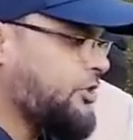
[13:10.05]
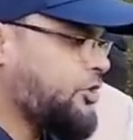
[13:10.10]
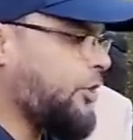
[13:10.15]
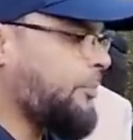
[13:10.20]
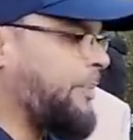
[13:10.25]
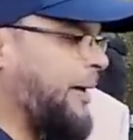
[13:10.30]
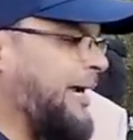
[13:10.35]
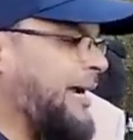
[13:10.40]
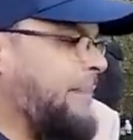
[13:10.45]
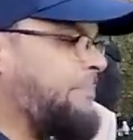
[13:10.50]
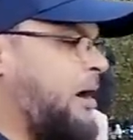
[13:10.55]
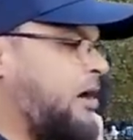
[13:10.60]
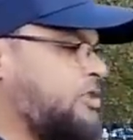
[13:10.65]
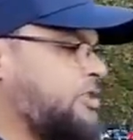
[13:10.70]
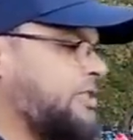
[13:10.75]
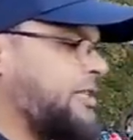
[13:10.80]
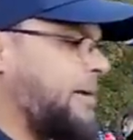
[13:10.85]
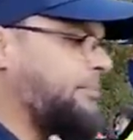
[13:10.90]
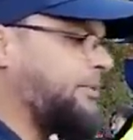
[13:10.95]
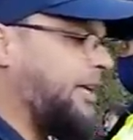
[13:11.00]
to bring
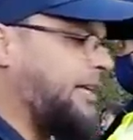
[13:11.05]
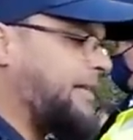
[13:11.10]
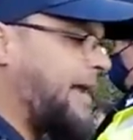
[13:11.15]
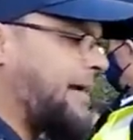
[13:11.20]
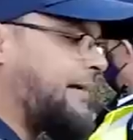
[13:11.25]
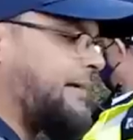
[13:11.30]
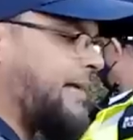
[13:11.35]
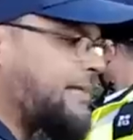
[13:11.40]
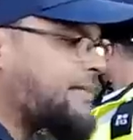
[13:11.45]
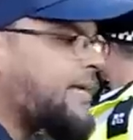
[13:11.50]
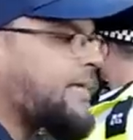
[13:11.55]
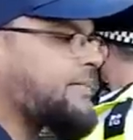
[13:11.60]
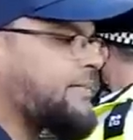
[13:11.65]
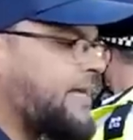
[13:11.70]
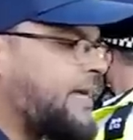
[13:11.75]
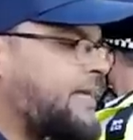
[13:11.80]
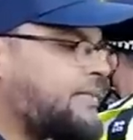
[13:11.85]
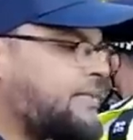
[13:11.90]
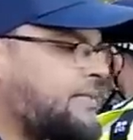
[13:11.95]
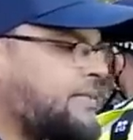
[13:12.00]
about something that does
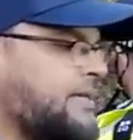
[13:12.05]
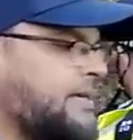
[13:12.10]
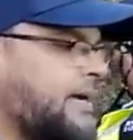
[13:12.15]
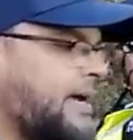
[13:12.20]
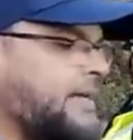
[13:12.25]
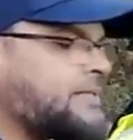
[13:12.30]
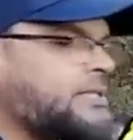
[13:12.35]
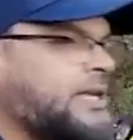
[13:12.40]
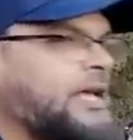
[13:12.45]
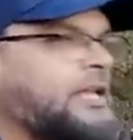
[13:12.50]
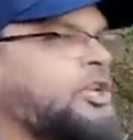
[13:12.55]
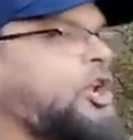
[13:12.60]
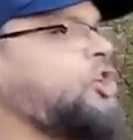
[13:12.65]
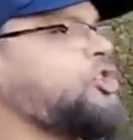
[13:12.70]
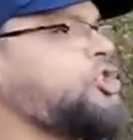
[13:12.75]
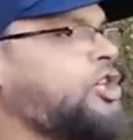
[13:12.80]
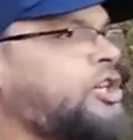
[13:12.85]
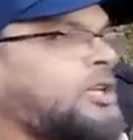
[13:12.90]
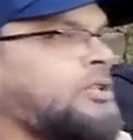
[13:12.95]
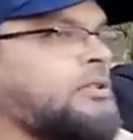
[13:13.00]
exist is
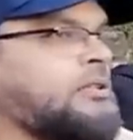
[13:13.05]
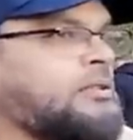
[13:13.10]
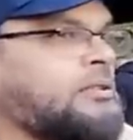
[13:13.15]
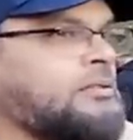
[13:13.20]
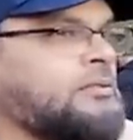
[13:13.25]
illogical.